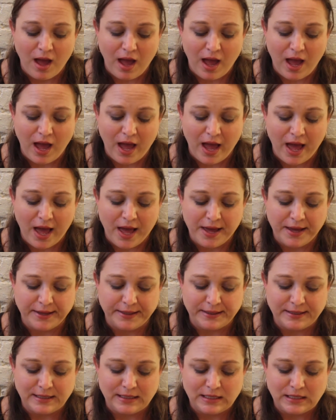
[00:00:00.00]

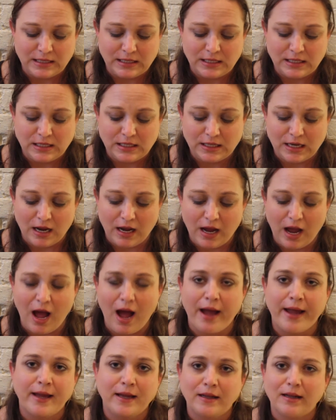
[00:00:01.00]
and
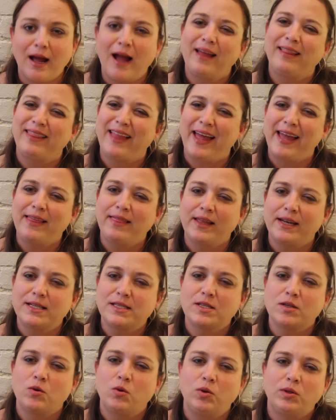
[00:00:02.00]
I like that
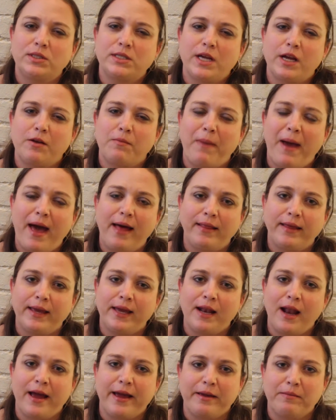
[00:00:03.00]
it's a cool tone
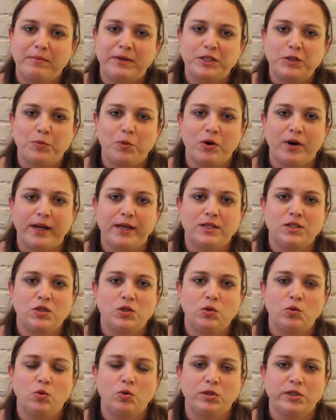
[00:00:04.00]
palette. I am much more
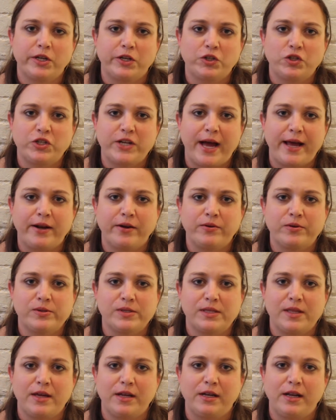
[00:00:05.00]
into cool tone
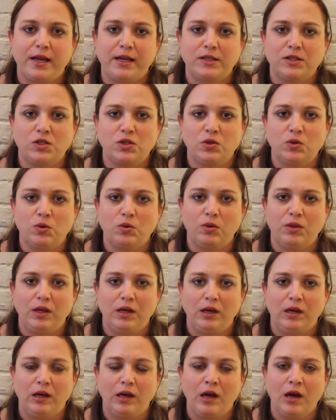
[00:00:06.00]
shadows than into
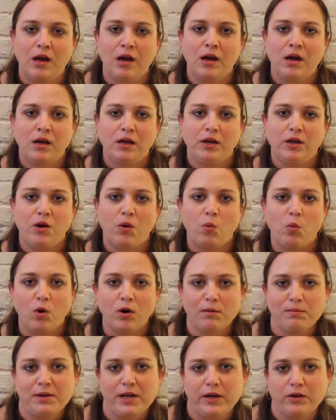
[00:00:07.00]
the, you know,
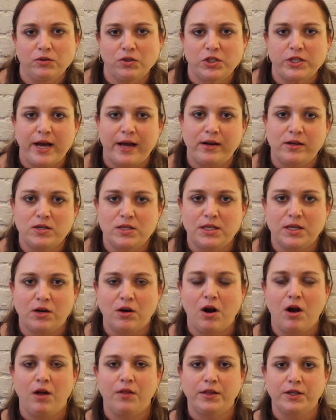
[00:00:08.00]
warm tone shadows that
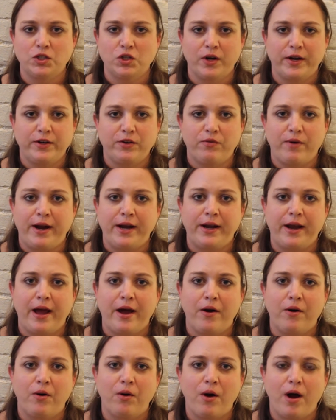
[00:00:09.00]
are all the trend right
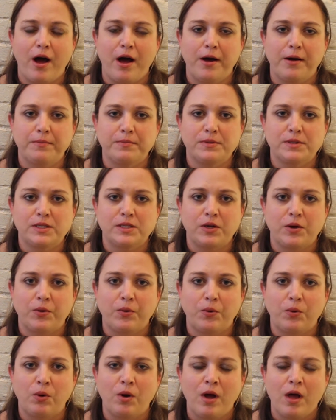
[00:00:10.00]
now.
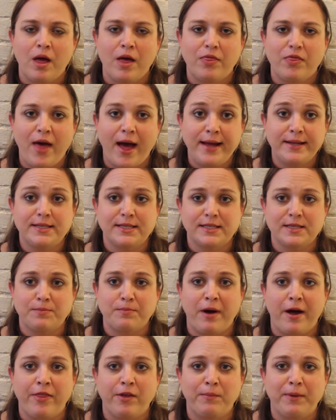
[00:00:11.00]
So that doesn't
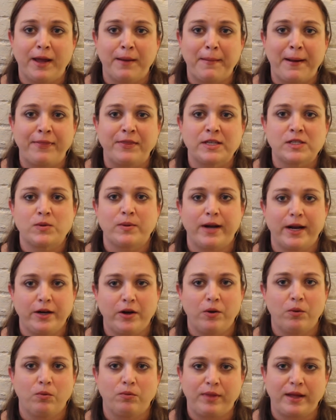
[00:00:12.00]
bother me about this one. I
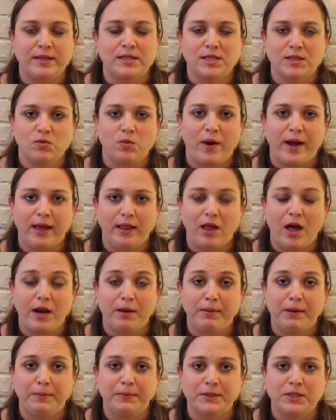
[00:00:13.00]
know that's why a lot
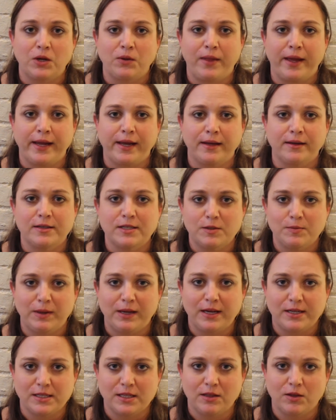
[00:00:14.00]
of people don't like it, is
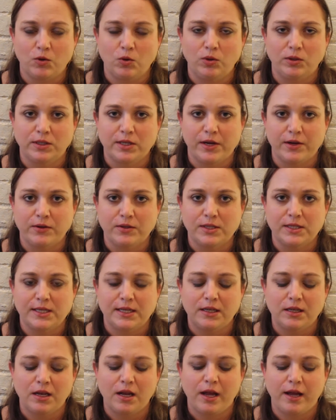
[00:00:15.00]
because of the cool tones,
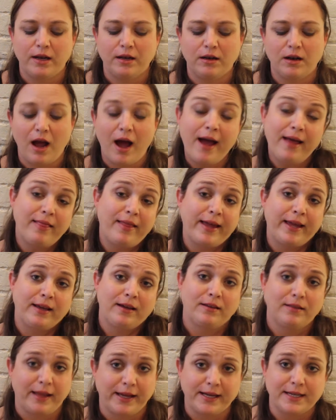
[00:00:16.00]
and I
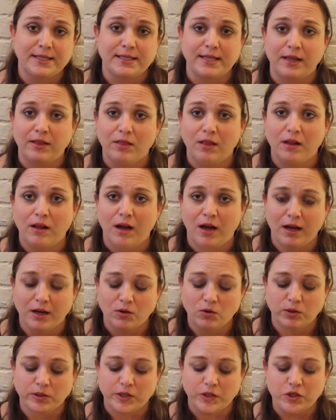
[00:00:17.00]
like I said,
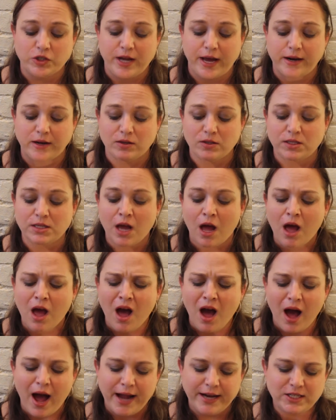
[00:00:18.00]
cool tone shadows.
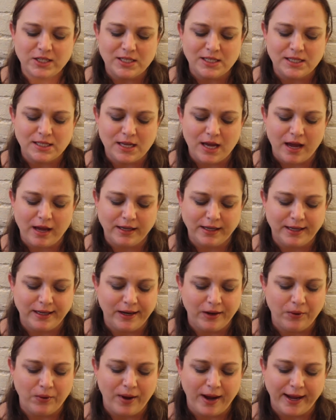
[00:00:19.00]
I just, you
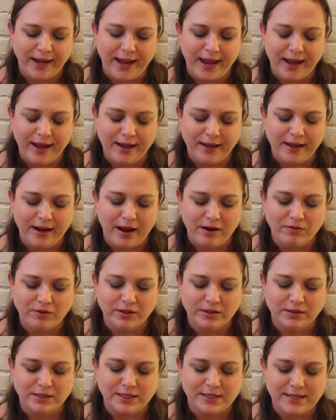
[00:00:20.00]
know, I can't
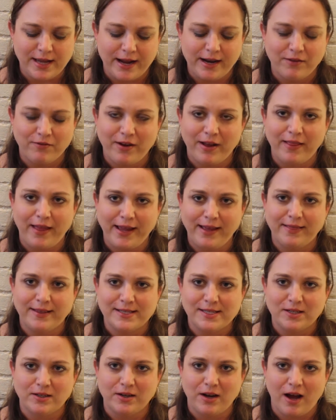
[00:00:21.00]
ever decide if I like
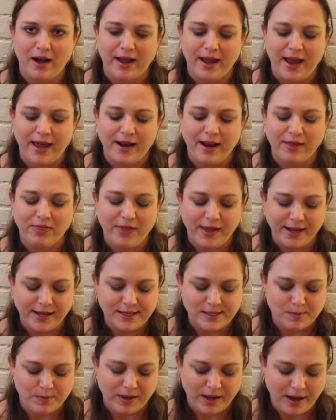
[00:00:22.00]
this or not, and I think
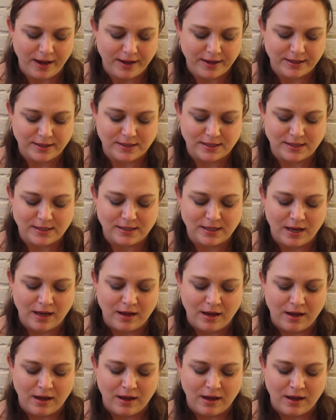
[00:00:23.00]
it's because,